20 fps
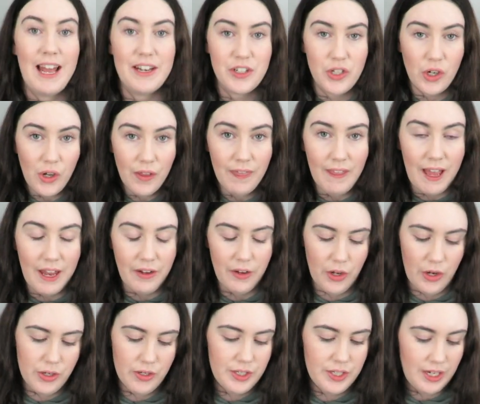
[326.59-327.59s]
And on that
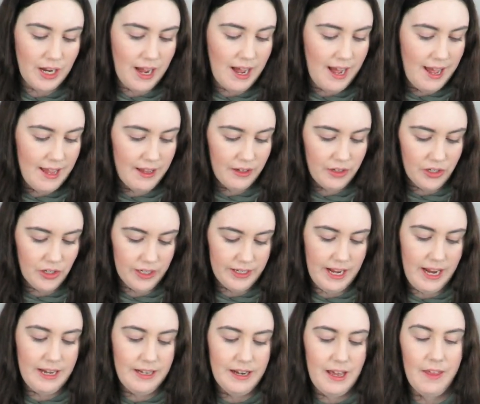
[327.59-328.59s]
note, I got
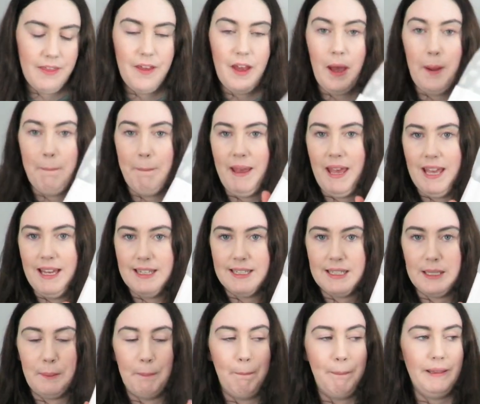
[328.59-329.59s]
another
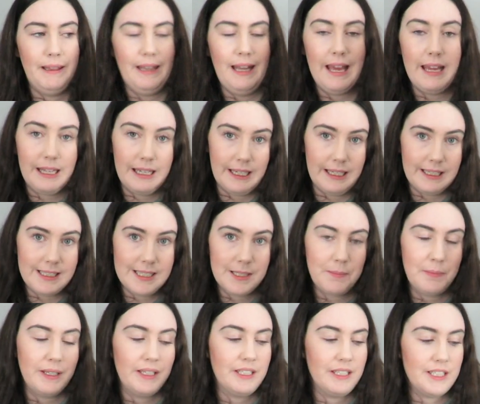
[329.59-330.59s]
pet blanket
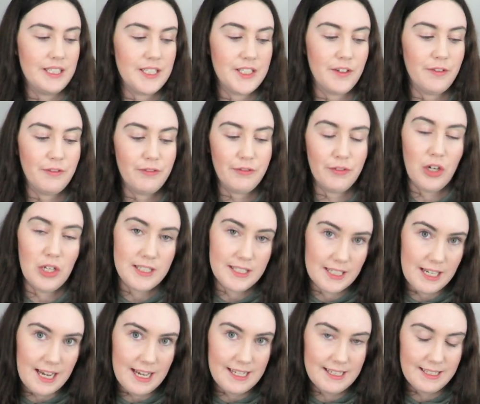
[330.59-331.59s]
because
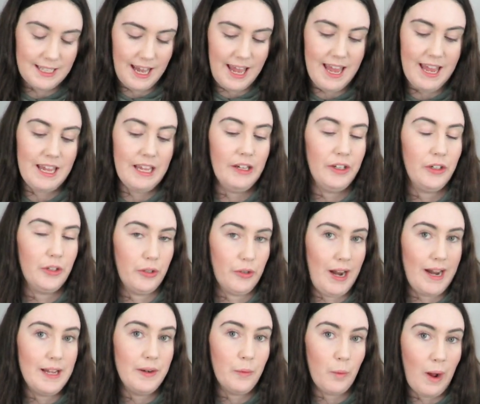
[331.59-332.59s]
Frost has a
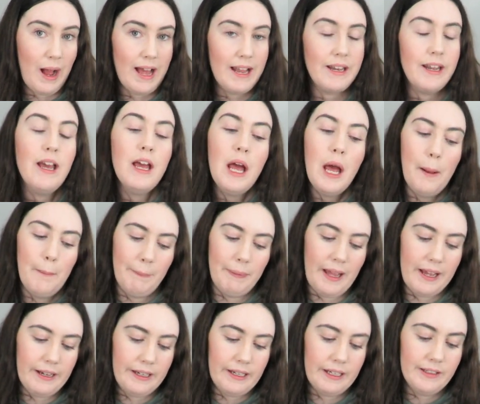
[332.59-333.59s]
gray and white
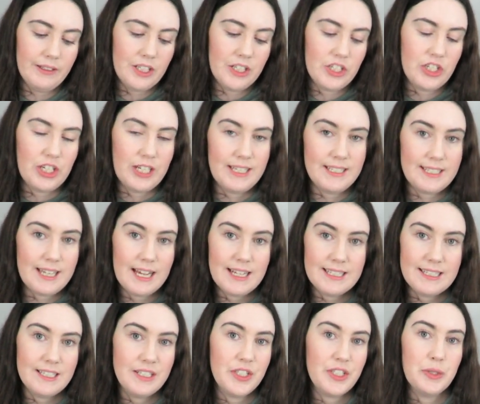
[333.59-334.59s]
blanket that she has
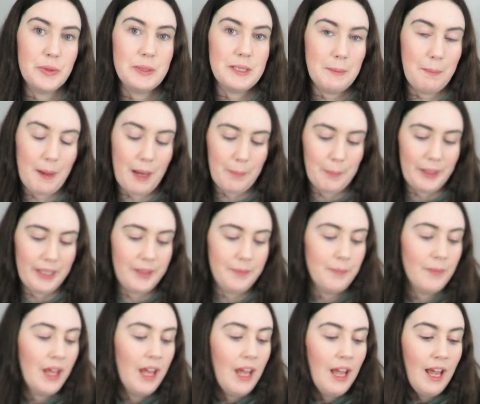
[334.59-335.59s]
had since she was a puppy.
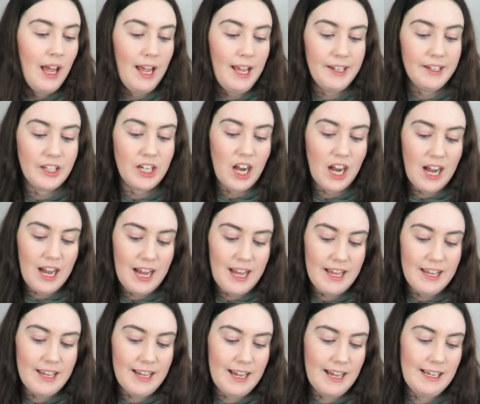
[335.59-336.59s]
And
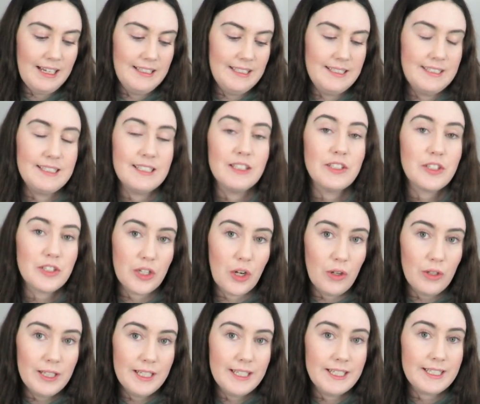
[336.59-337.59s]
Kai has
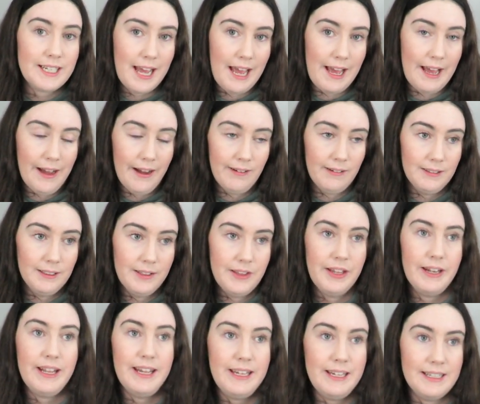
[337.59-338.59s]
stolen a towel
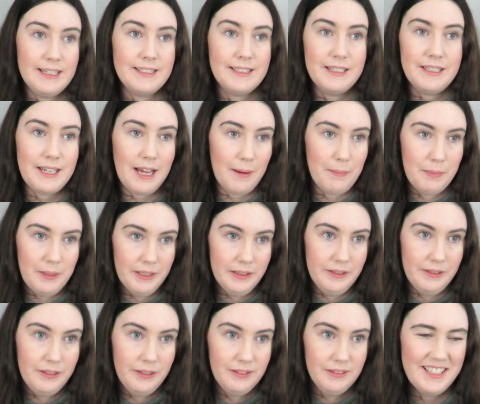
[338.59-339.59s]
that he has
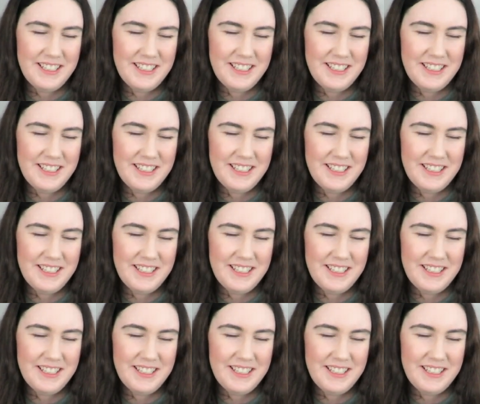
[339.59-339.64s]
adopted